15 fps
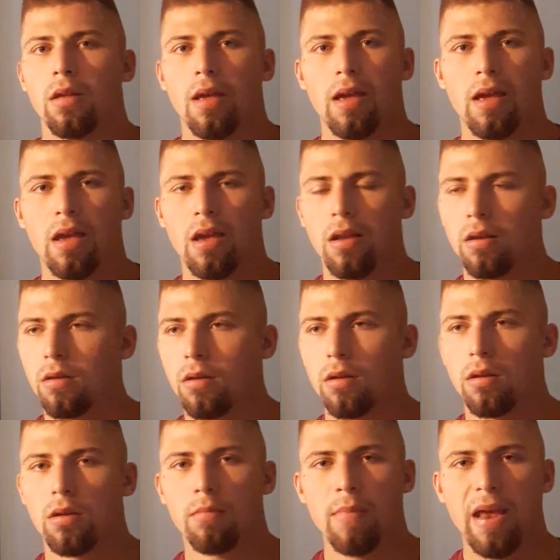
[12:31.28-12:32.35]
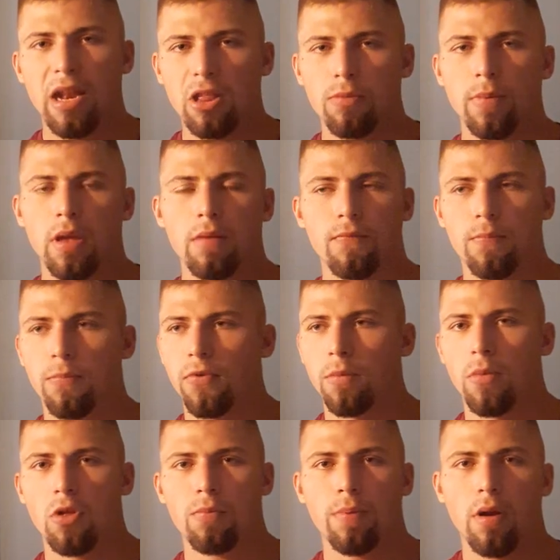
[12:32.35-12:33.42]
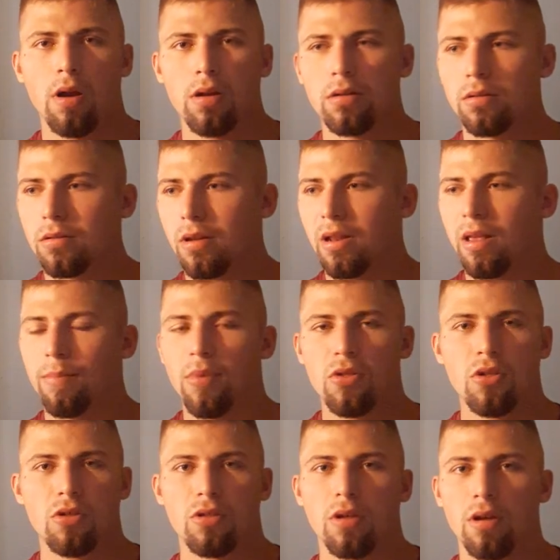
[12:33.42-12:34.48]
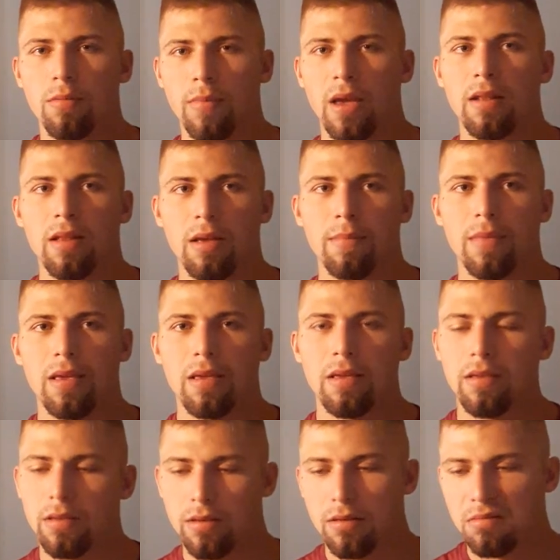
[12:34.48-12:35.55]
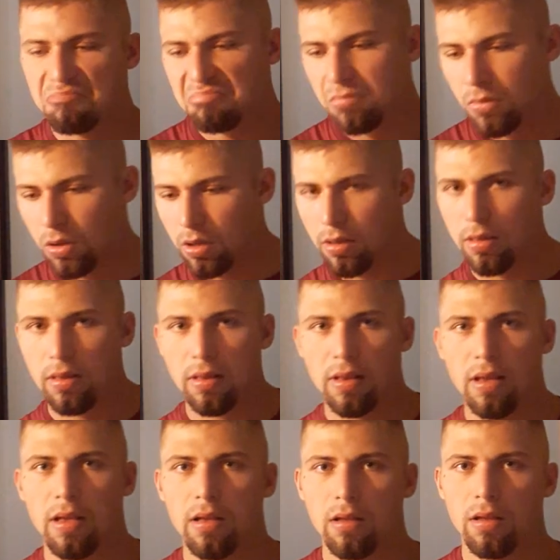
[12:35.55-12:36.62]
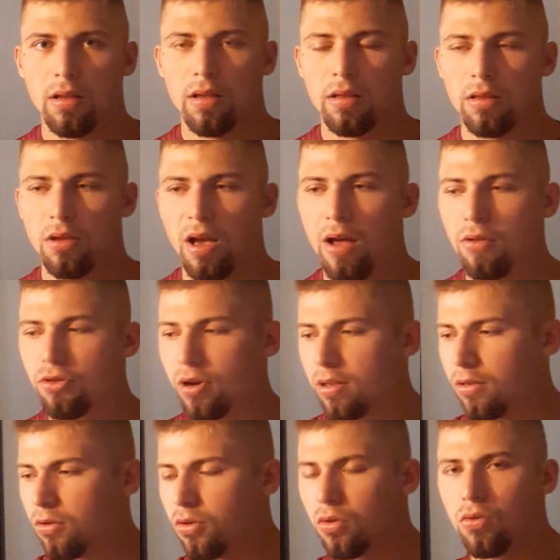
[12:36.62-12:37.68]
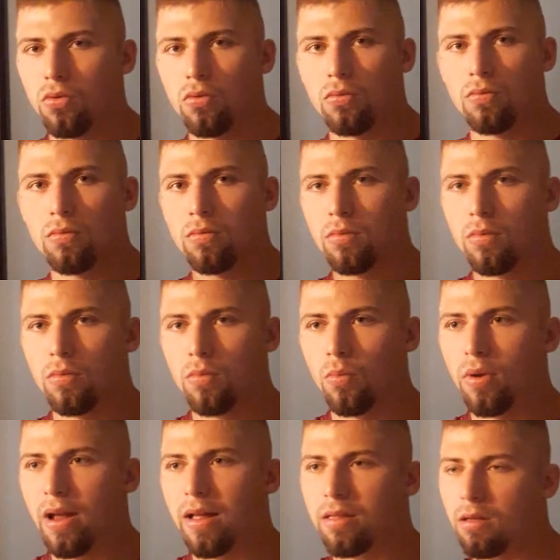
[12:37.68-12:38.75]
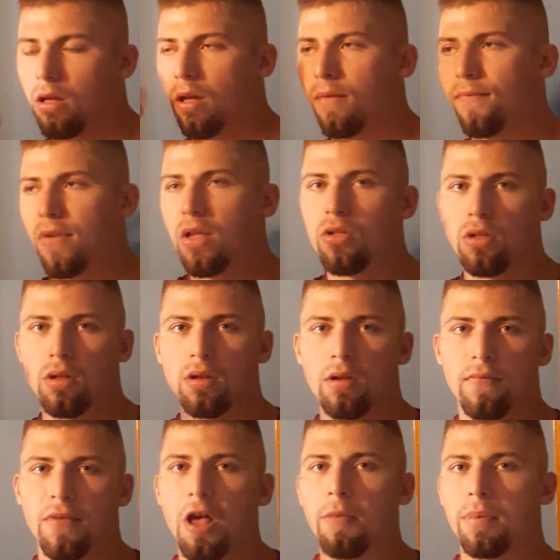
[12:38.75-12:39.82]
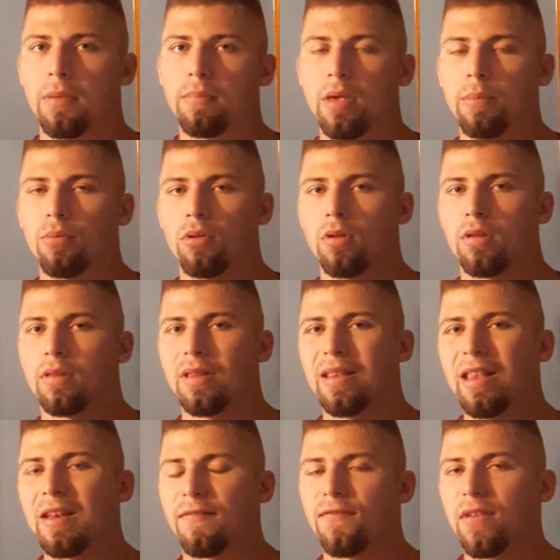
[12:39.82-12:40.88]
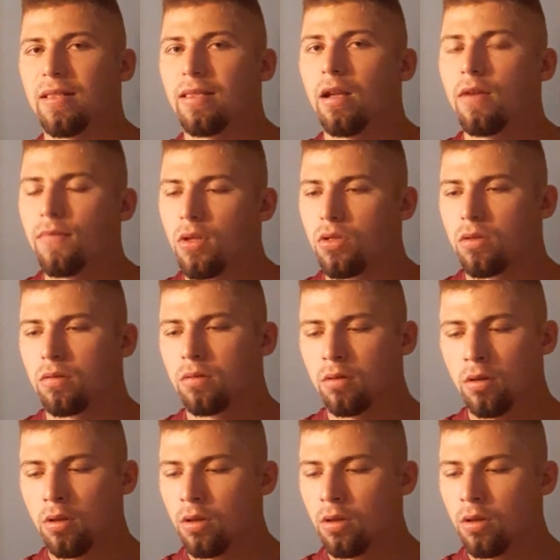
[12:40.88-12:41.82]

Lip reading: And management, for the most part, an ambitious young man like me, you know, I was trying to do what I saw a vision of helping people, and it didn't fit their vision.